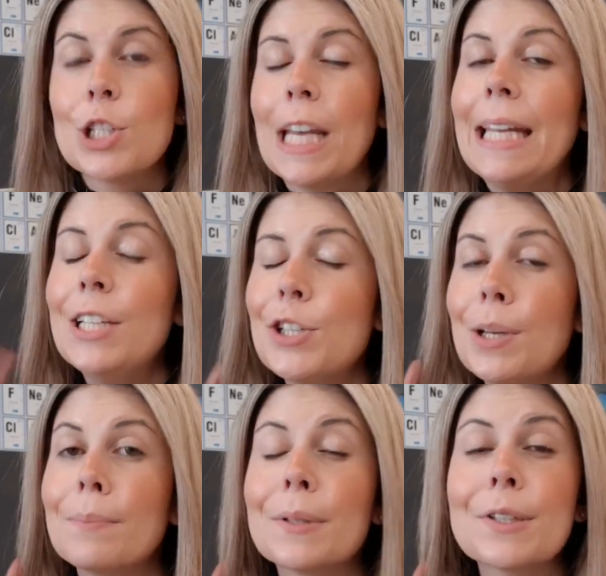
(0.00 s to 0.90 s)
Change
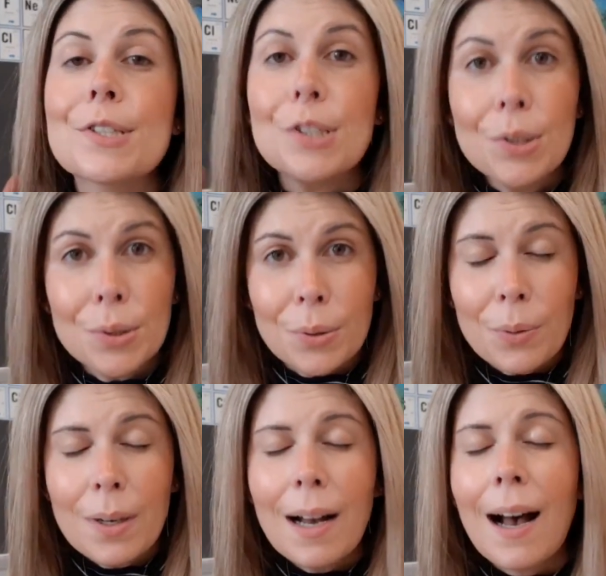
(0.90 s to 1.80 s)
number
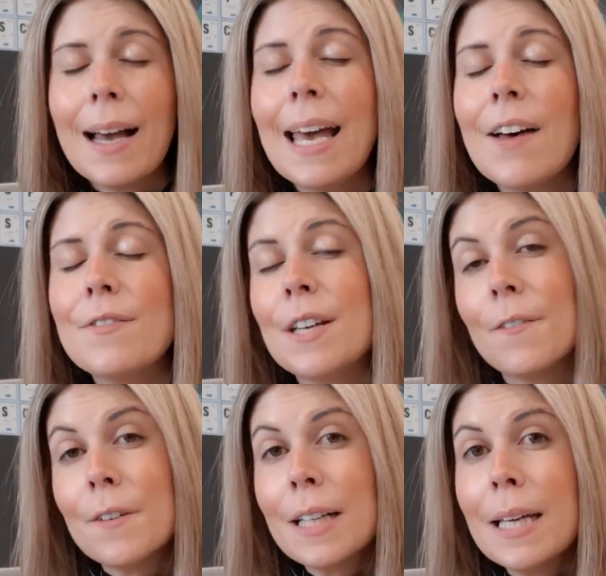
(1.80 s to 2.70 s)
two, I have
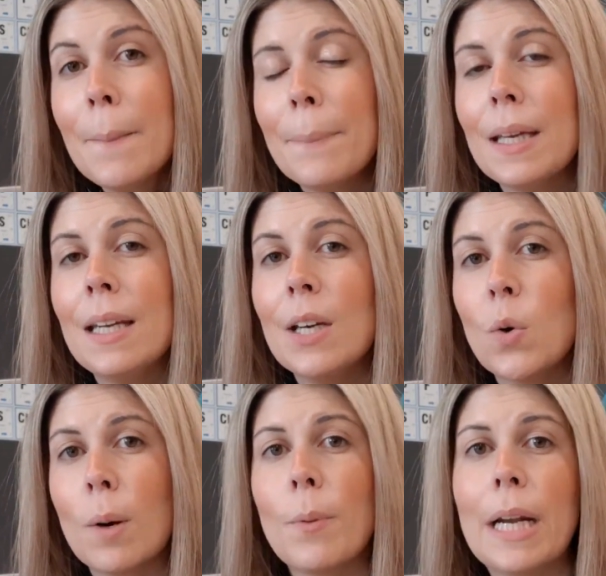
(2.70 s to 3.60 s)
definitely been
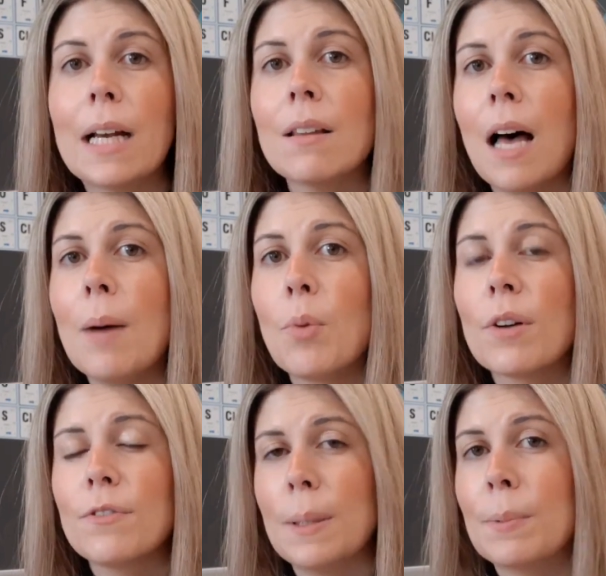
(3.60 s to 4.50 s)
incorporating a lot
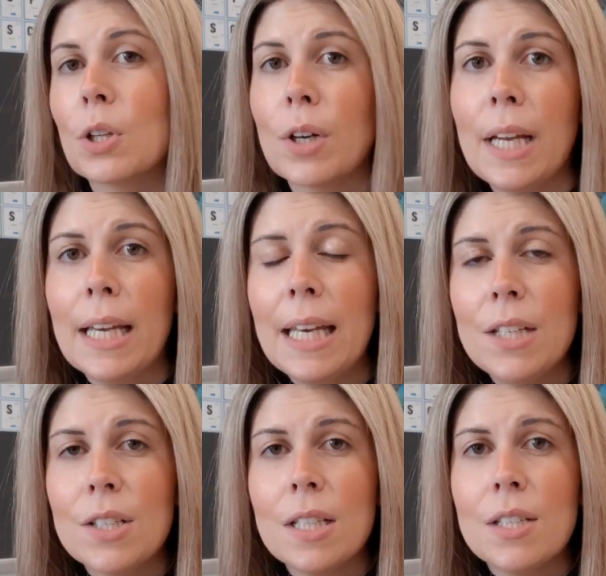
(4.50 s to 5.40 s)
more flipped learning
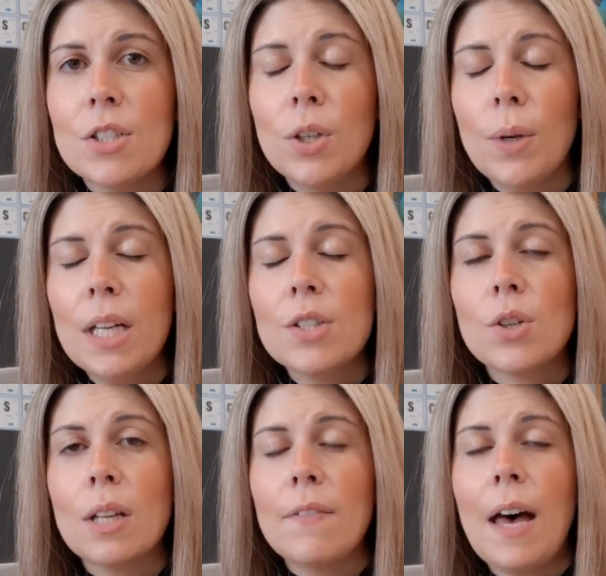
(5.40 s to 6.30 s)
into this unit.
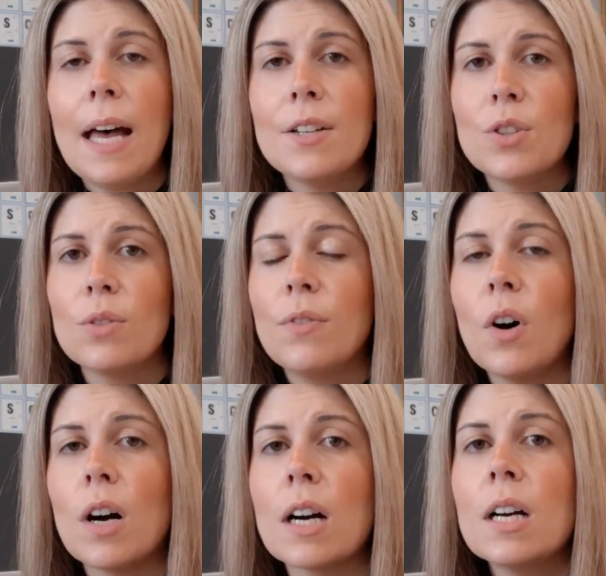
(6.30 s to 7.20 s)
So they've had so
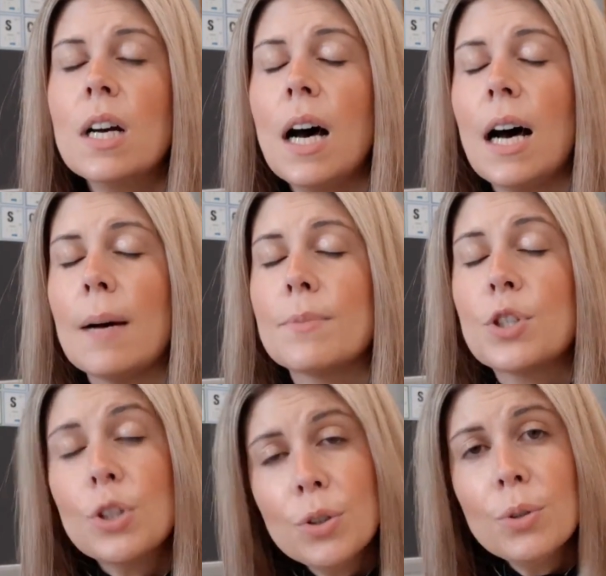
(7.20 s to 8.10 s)
far um,
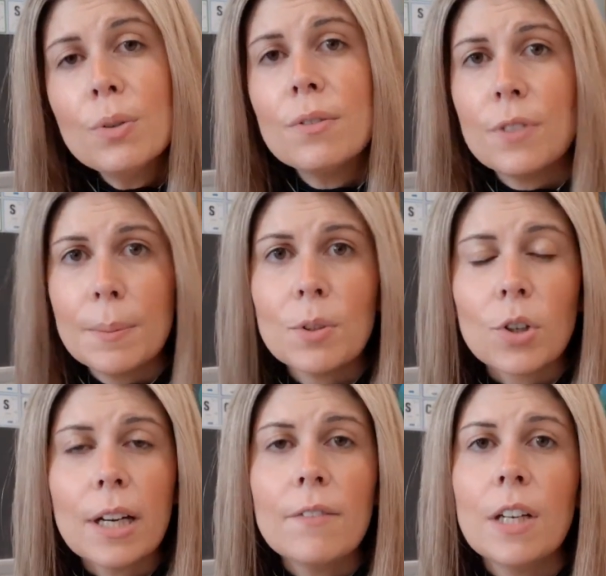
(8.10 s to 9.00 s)
two flipped
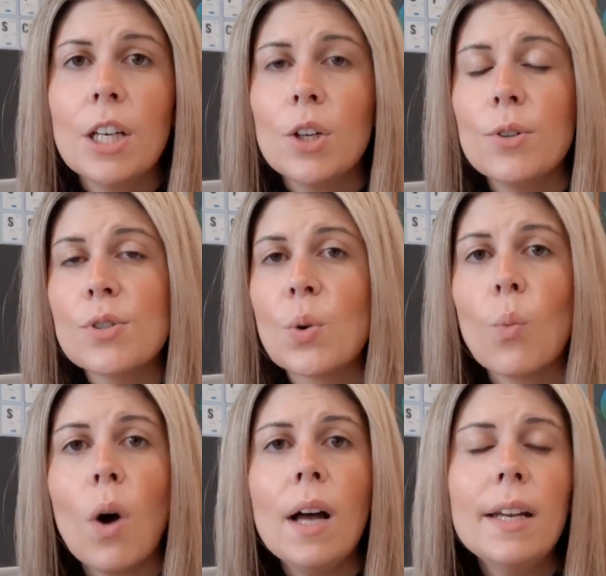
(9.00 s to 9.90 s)
learning videos,
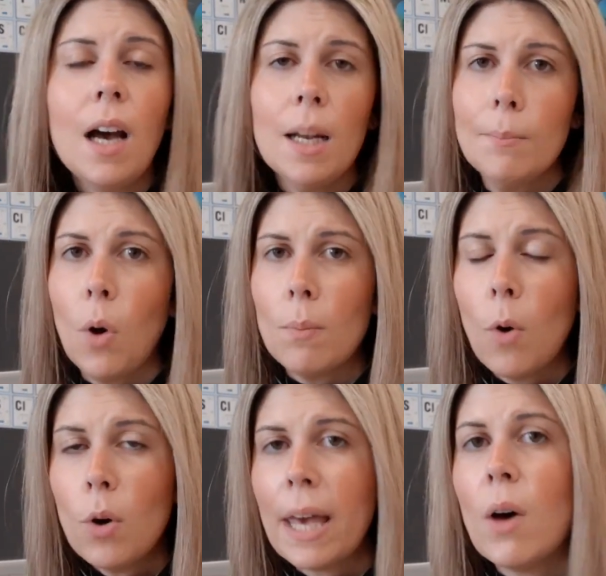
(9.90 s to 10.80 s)
one on
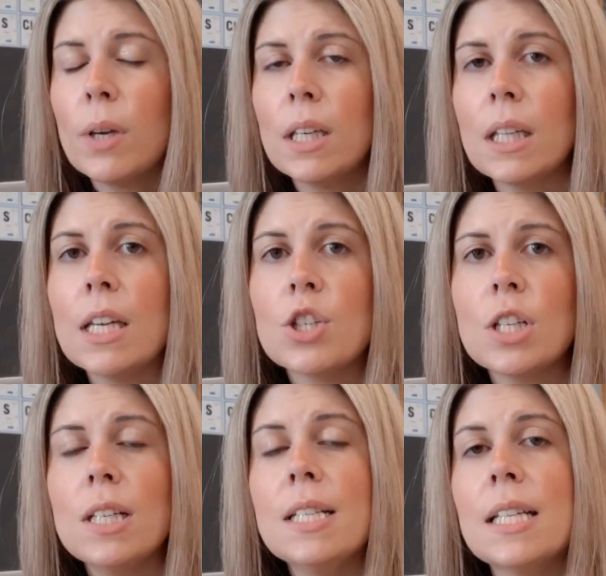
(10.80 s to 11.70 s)
mole-mole
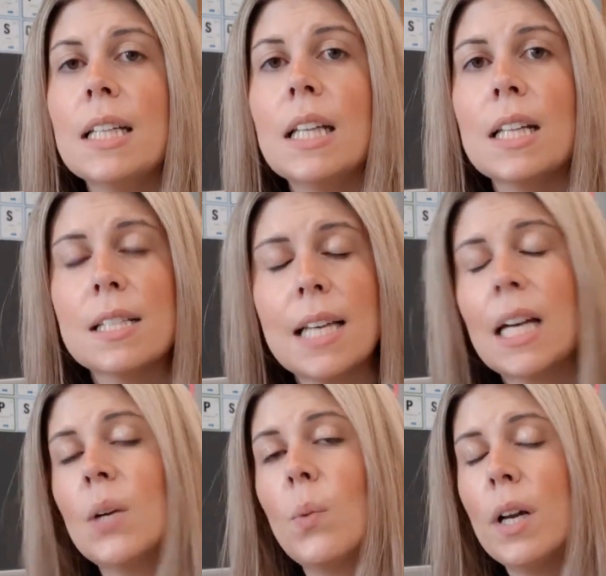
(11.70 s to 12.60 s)
calculations and the
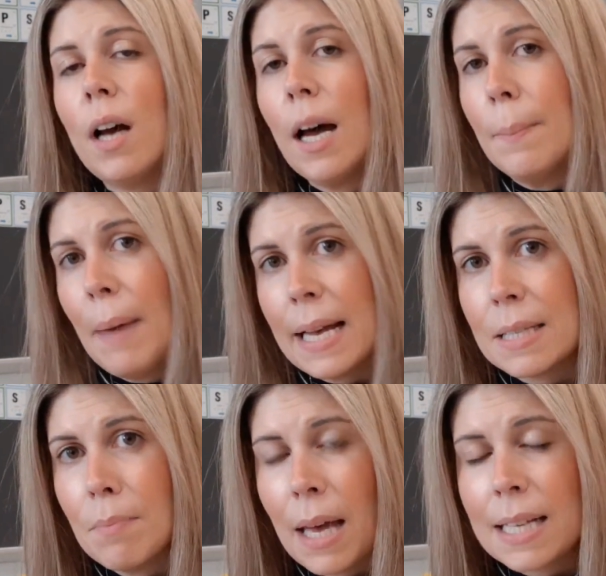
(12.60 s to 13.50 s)
second one on
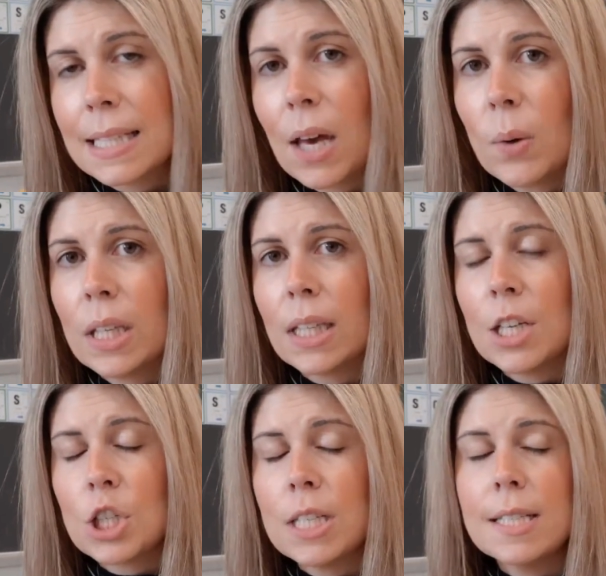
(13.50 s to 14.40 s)
mass-mass
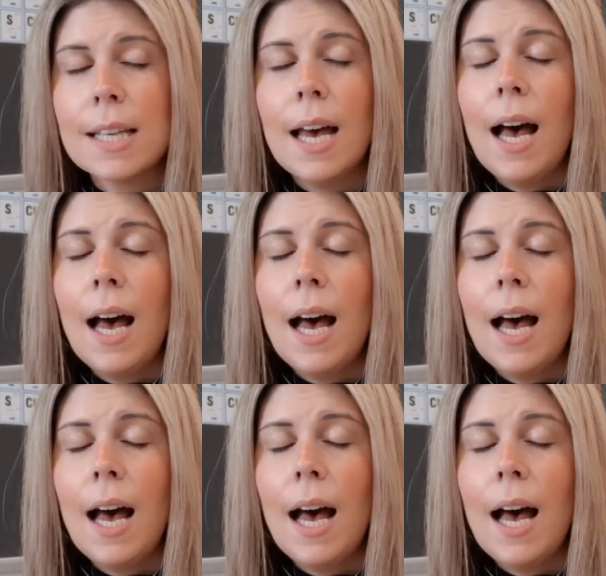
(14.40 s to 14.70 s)
calculations.